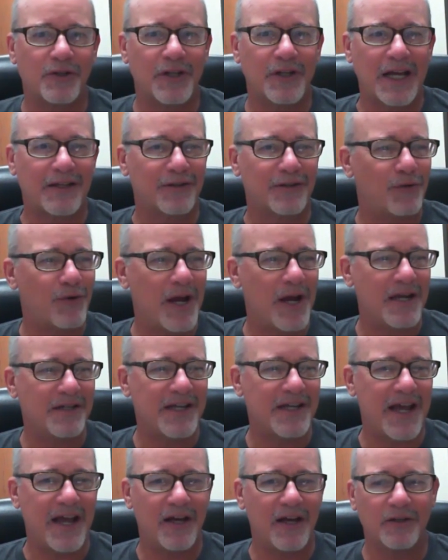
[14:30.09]
like Lorraine
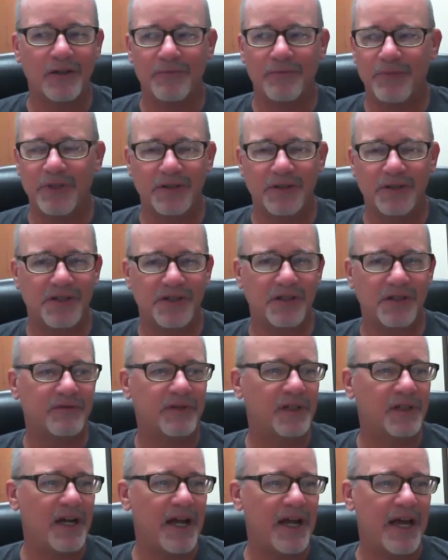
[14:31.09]
Dale and Bill
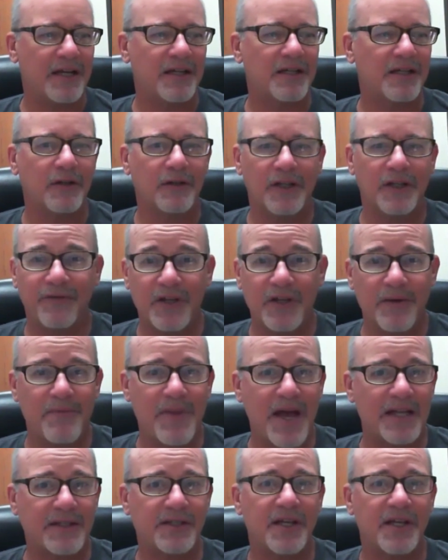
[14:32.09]
Silver and Olivia
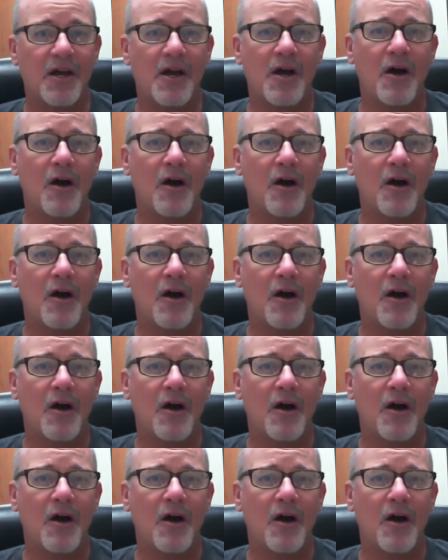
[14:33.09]
Metz,